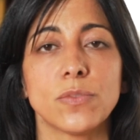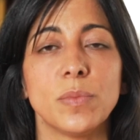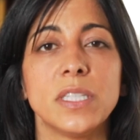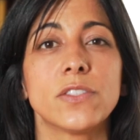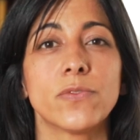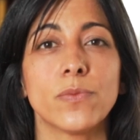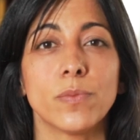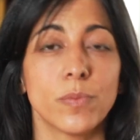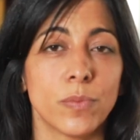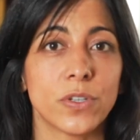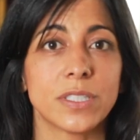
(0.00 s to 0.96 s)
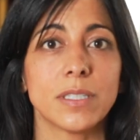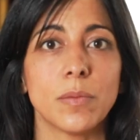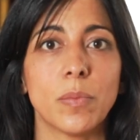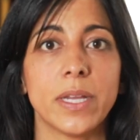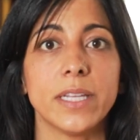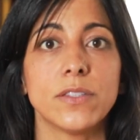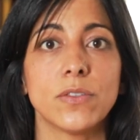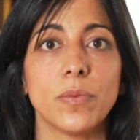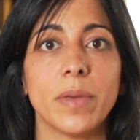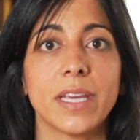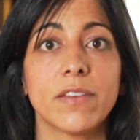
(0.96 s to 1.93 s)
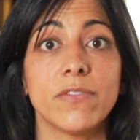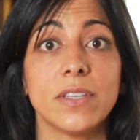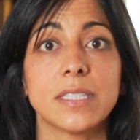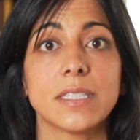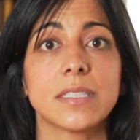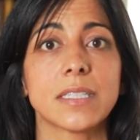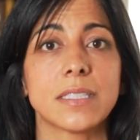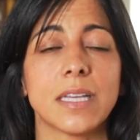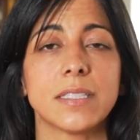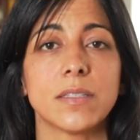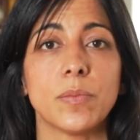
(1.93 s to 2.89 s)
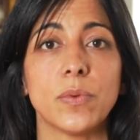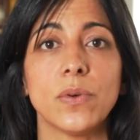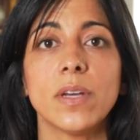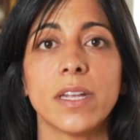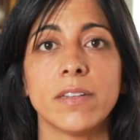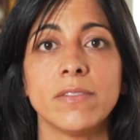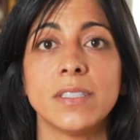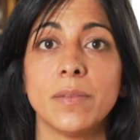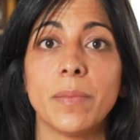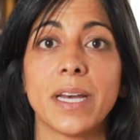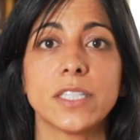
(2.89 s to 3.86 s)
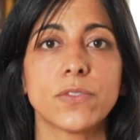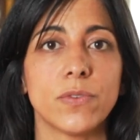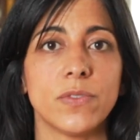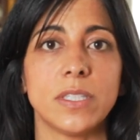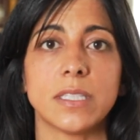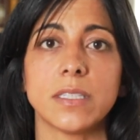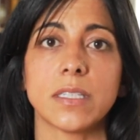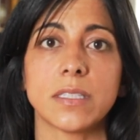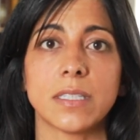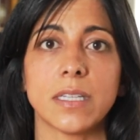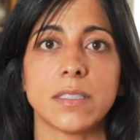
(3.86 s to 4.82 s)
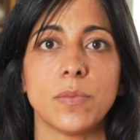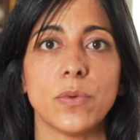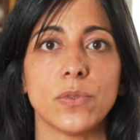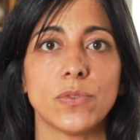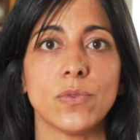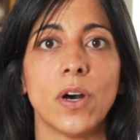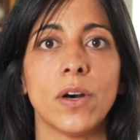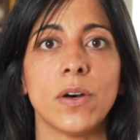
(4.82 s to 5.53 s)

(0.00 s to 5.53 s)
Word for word: just means more simply to make visas accessible and demands for visas accessible to